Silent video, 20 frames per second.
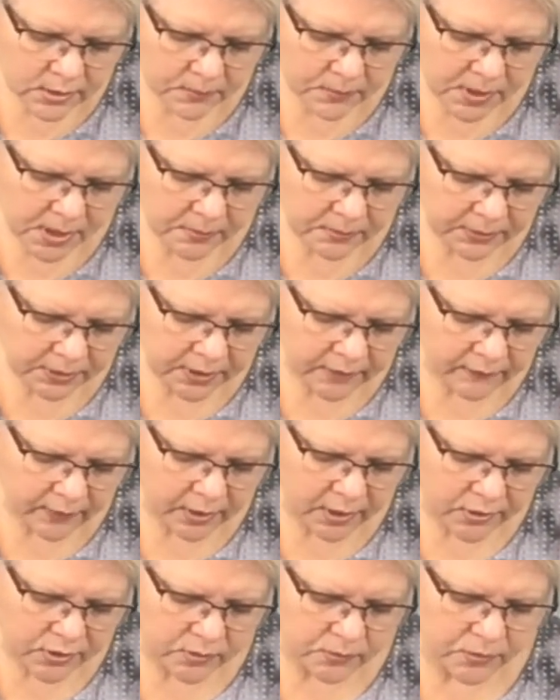to be able to give our
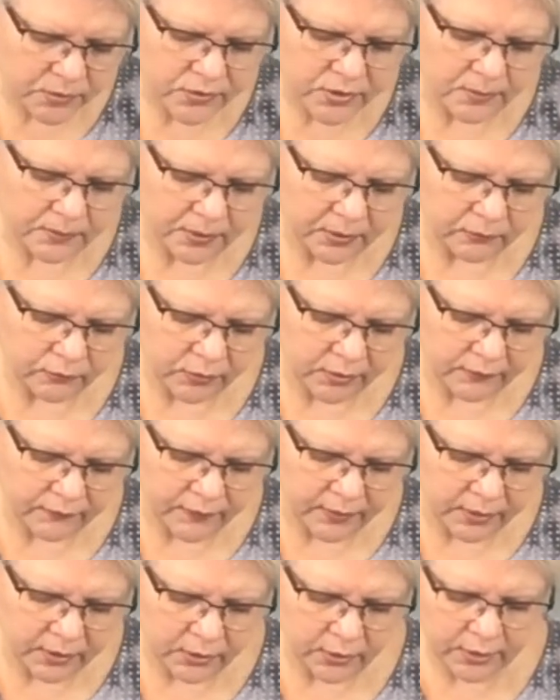customers something really
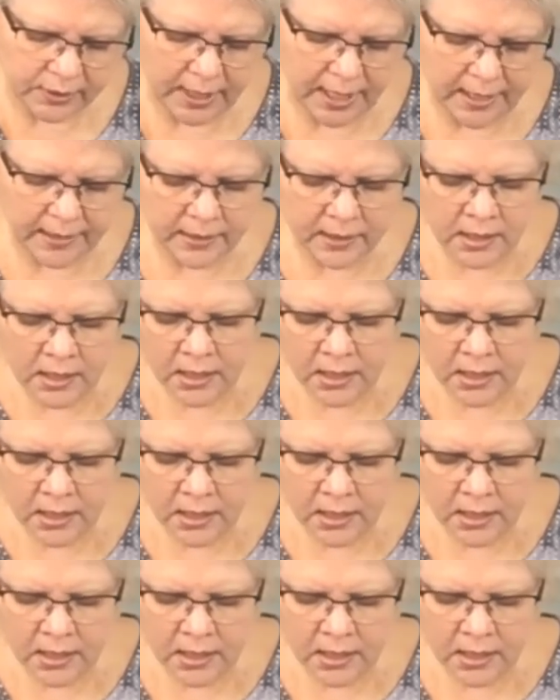fun to look at.